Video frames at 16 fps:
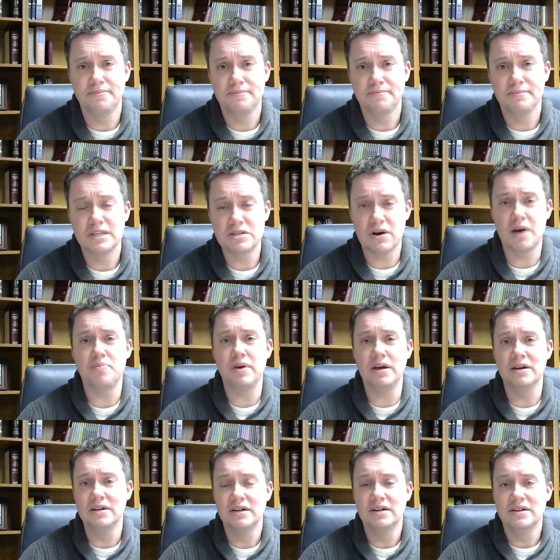So
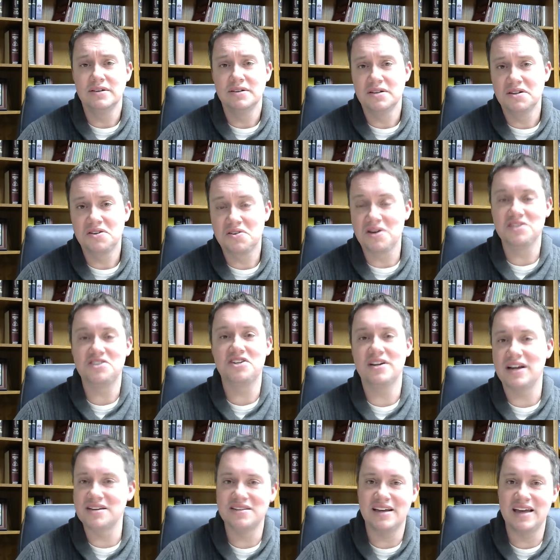happy Christian
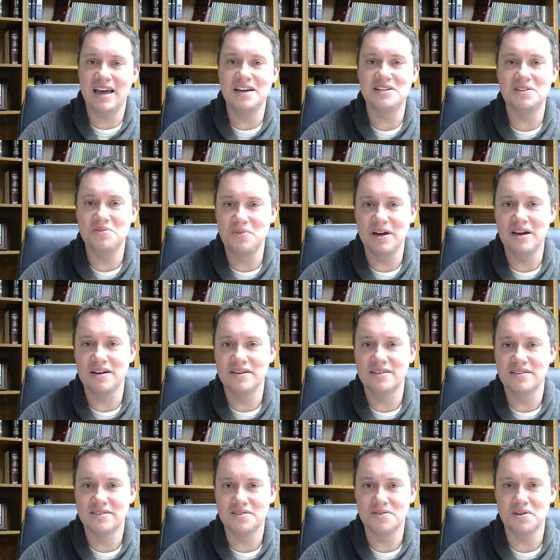Education Week
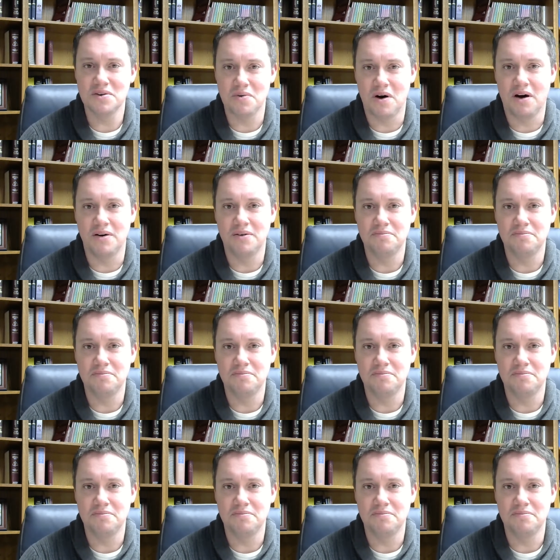to you all.